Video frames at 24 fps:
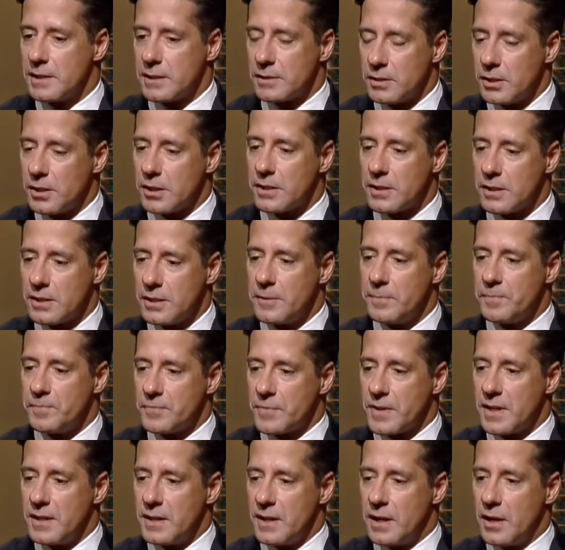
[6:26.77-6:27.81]
And look,
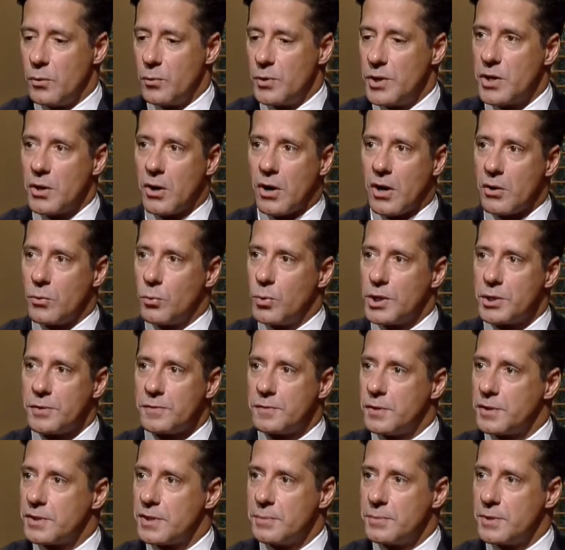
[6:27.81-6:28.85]
we are a
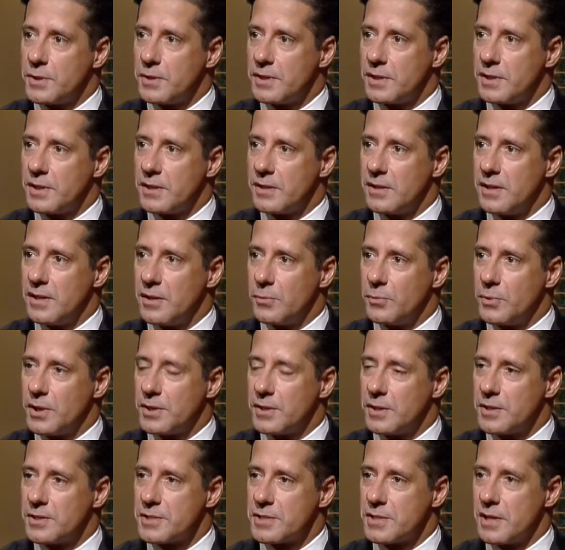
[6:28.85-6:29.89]
wonderful community where
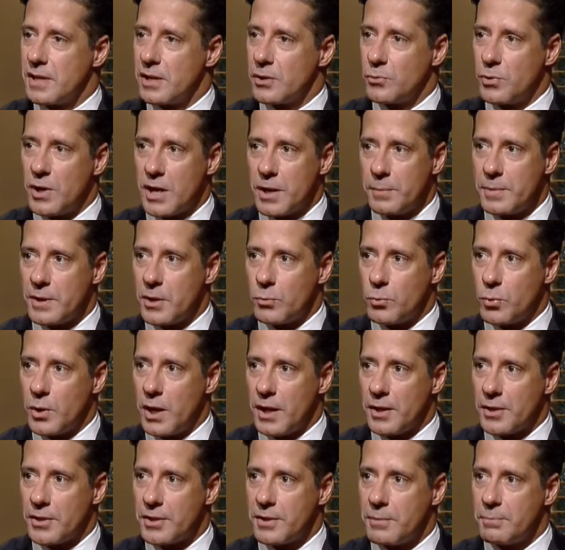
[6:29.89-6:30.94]
there's quite a bit of
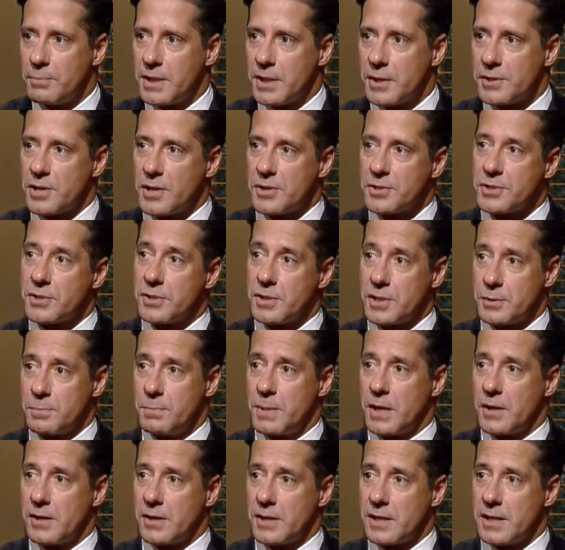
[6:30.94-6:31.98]
wealth, but there's also
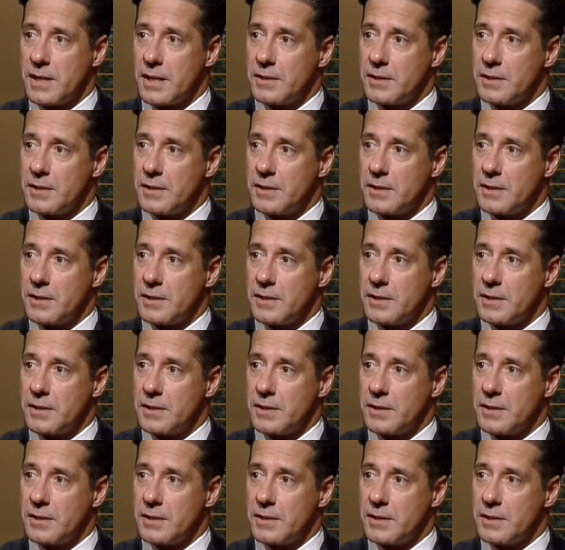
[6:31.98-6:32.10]
disparity.